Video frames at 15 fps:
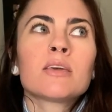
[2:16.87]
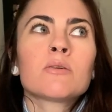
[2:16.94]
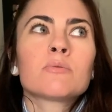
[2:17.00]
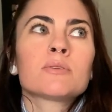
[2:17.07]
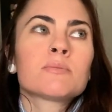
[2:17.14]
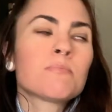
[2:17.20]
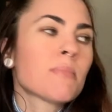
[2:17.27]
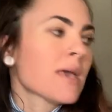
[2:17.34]
it
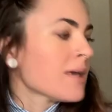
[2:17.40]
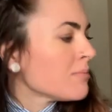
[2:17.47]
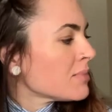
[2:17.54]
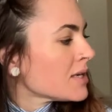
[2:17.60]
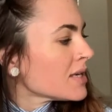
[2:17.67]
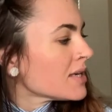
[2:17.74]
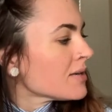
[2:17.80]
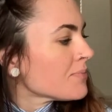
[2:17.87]
was
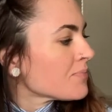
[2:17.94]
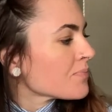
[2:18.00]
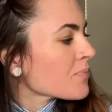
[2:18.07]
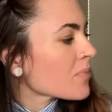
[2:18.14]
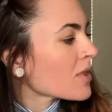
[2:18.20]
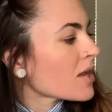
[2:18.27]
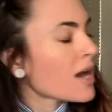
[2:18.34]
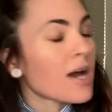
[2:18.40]
maybe
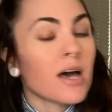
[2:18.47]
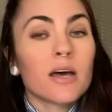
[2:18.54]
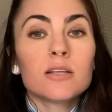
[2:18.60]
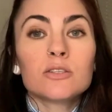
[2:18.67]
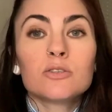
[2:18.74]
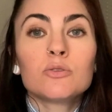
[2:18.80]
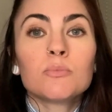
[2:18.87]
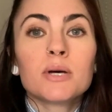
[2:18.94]

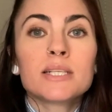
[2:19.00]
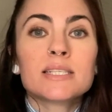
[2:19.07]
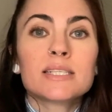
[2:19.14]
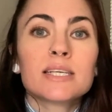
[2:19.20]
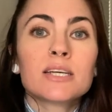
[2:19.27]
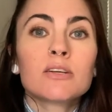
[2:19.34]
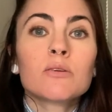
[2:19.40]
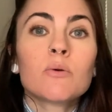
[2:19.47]
2 months
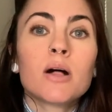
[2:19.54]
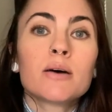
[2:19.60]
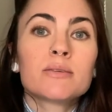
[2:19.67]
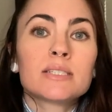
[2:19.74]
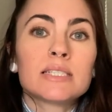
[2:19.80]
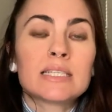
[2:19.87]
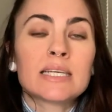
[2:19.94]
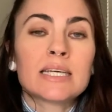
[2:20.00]
later, while I
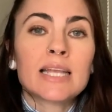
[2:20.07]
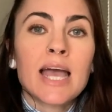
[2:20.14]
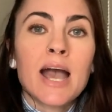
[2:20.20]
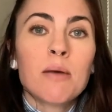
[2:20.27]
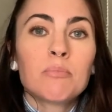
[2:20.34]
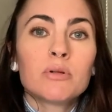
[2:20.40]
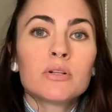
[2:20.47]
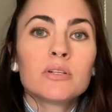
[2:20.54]
was eating an
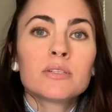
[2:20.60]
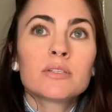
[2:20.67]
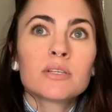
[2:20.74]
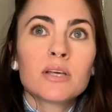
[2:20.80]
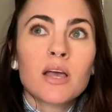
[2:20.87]
apple,